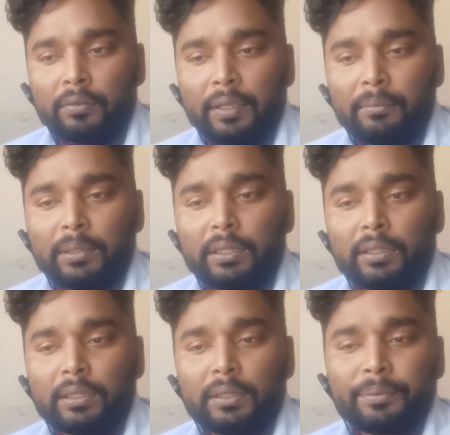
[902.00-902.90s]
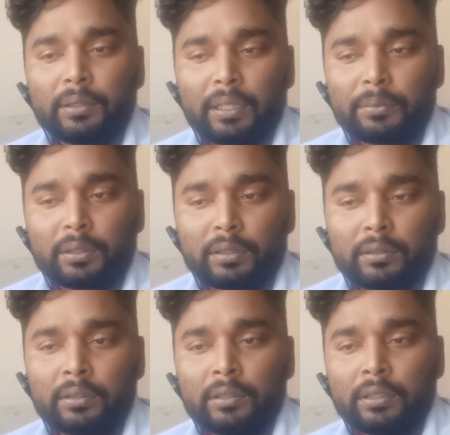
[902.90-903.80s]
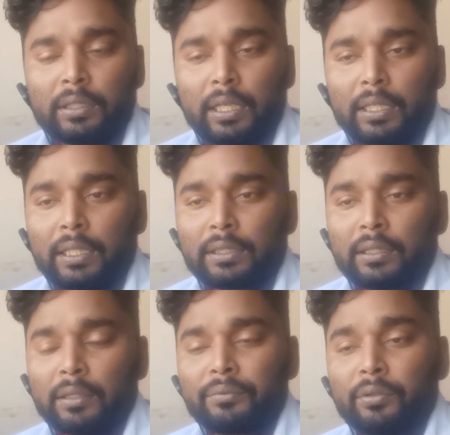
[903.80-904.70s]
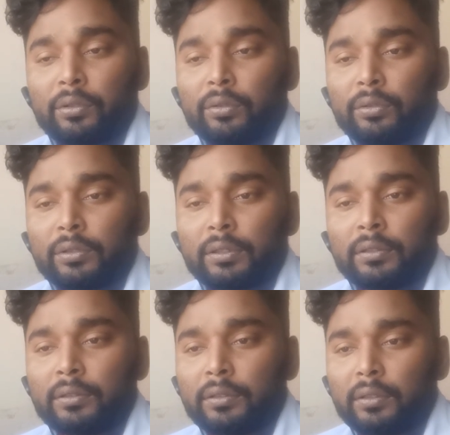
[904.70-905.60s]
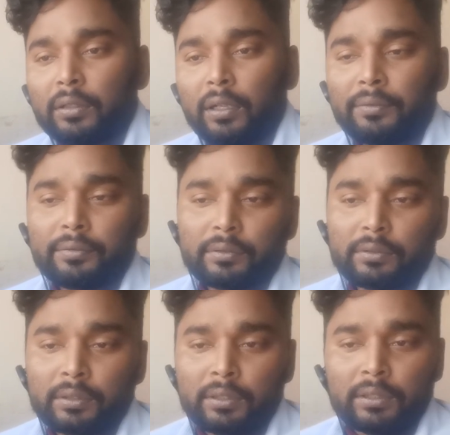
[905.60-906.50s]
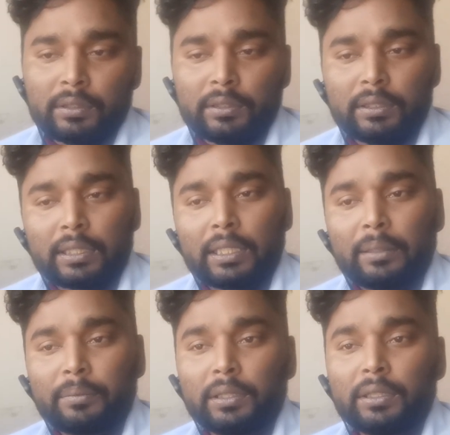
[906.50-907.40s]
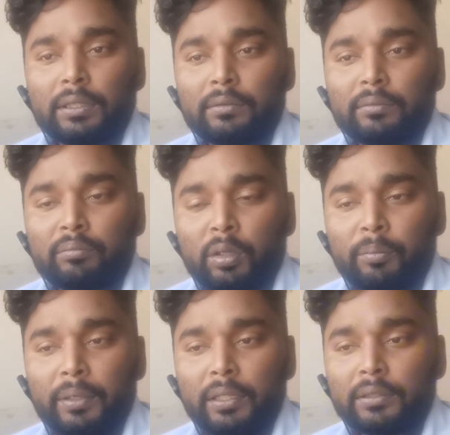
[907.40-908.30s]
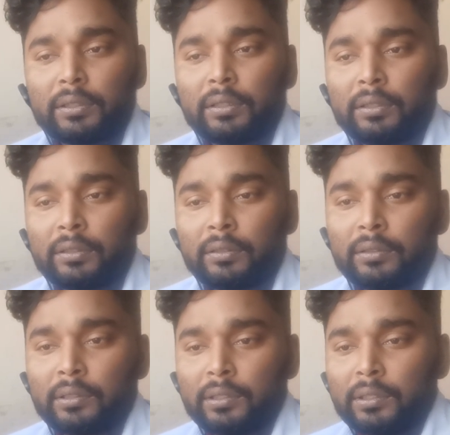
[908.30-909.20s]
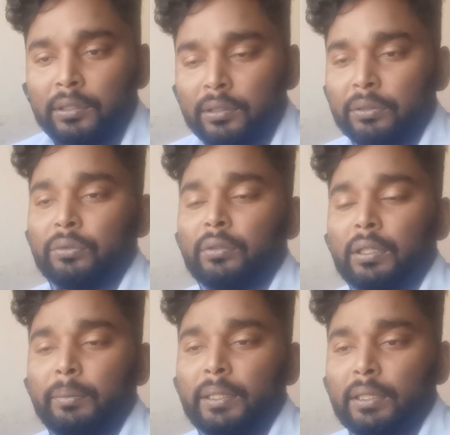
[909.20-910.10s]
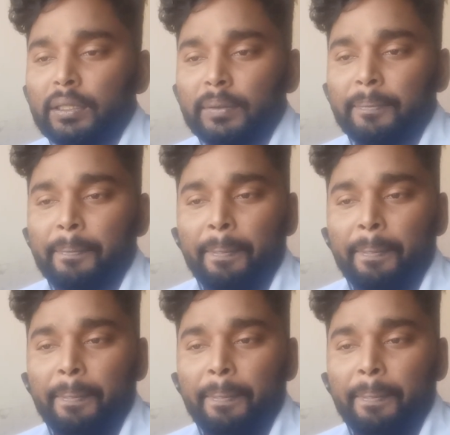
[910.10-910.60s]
family, if you have the data and photos of each and every moment, you will be